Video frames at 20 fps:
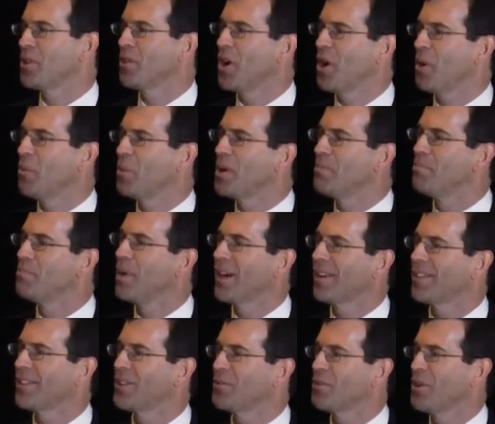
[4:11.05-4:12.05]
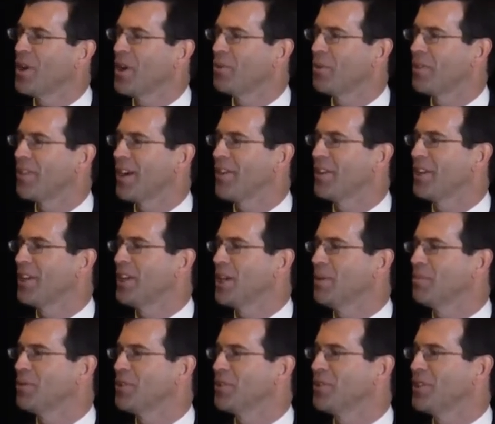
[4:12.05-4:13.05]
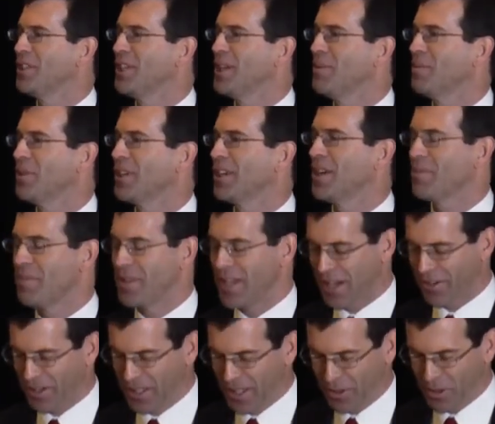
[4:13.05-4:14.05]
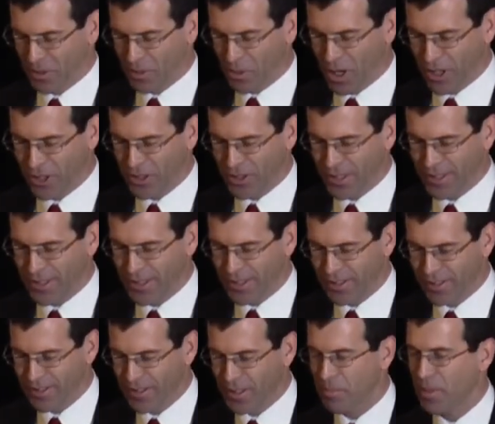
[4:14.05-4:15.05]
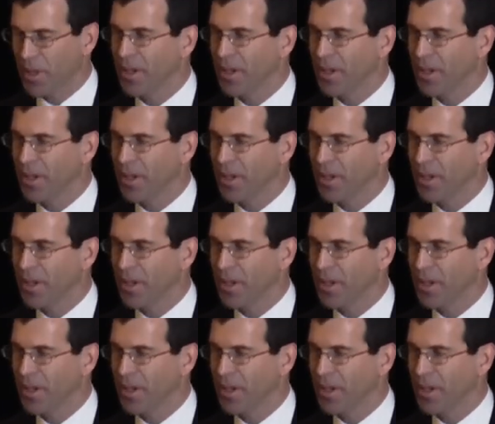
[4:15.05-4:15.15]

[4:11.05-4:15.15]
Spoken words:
we thought we'd buck the trend with our New Hampshire team and come down here to Washington, D.C.